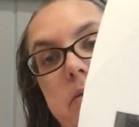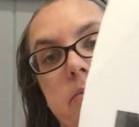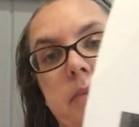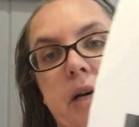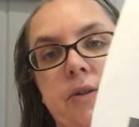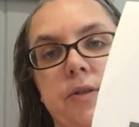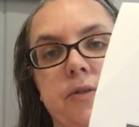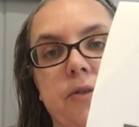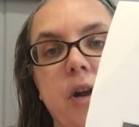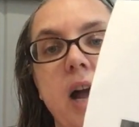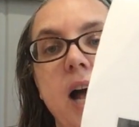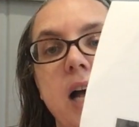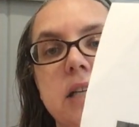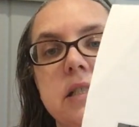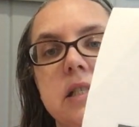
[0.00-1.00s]
mound of
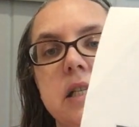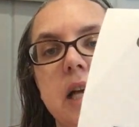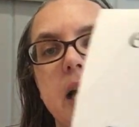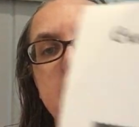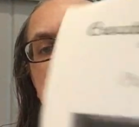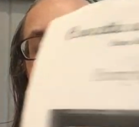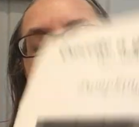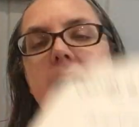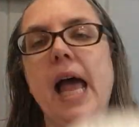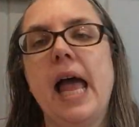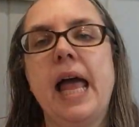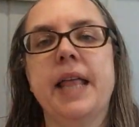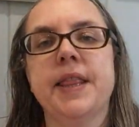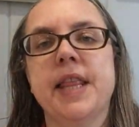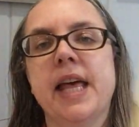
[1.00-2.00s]
grass
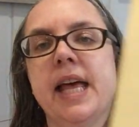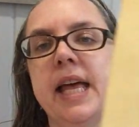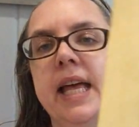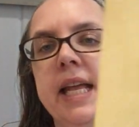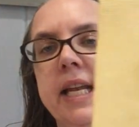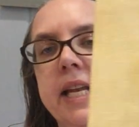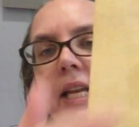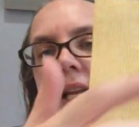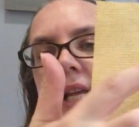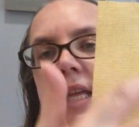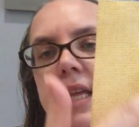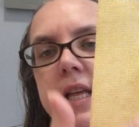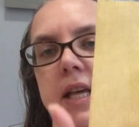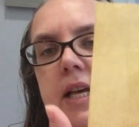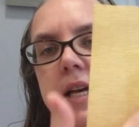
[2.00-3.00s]
and then
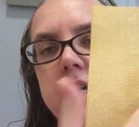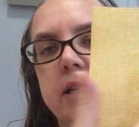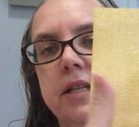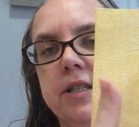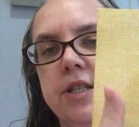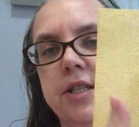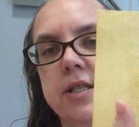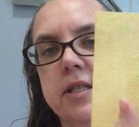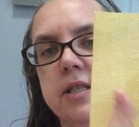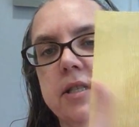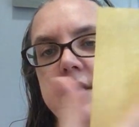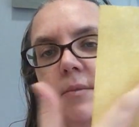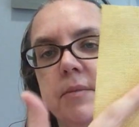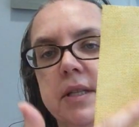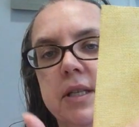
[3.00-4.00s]
just
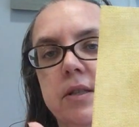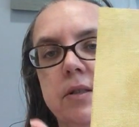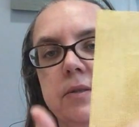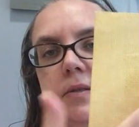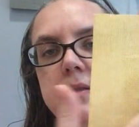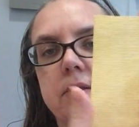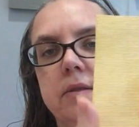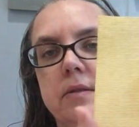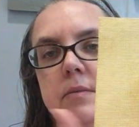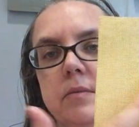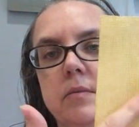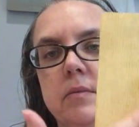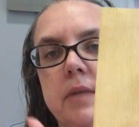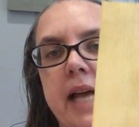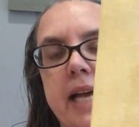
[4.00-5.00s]
some little
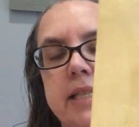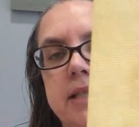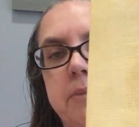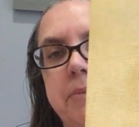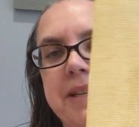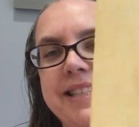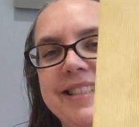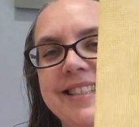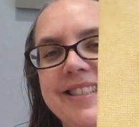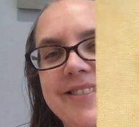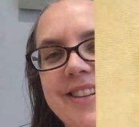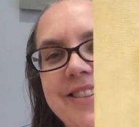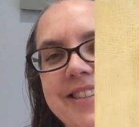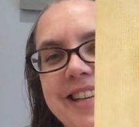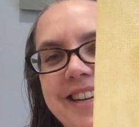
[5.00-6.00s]
accent pieces
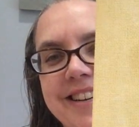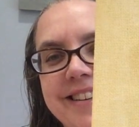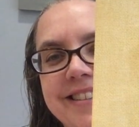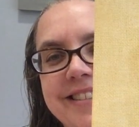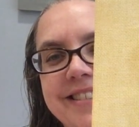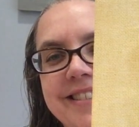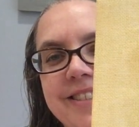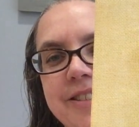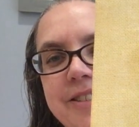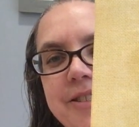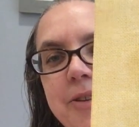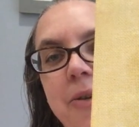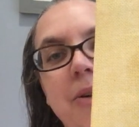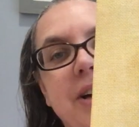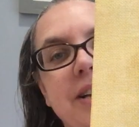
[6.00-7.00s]
around here.
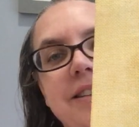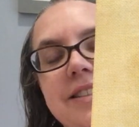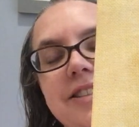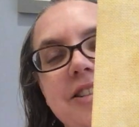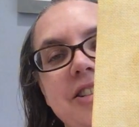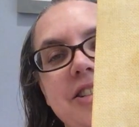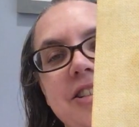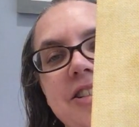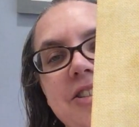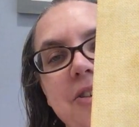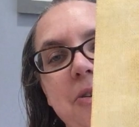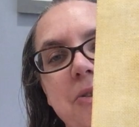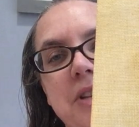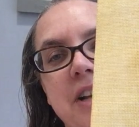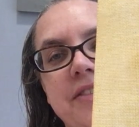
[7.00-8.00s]
So,
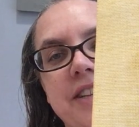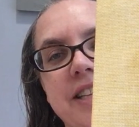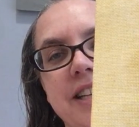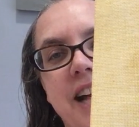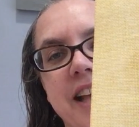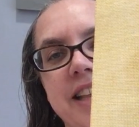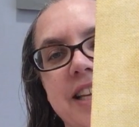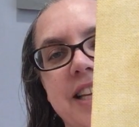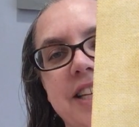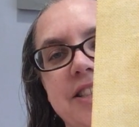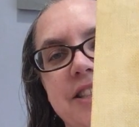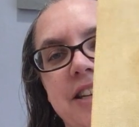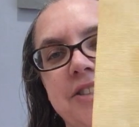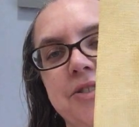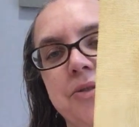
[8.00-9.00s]
so love it. I think
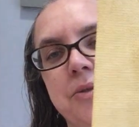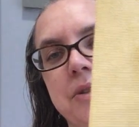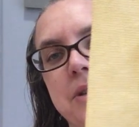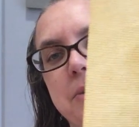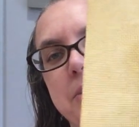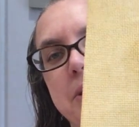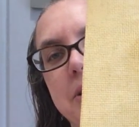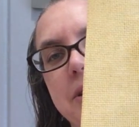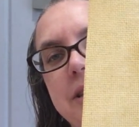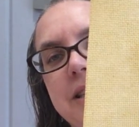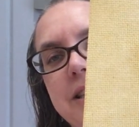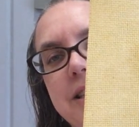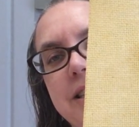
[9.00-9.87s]
he's adorable.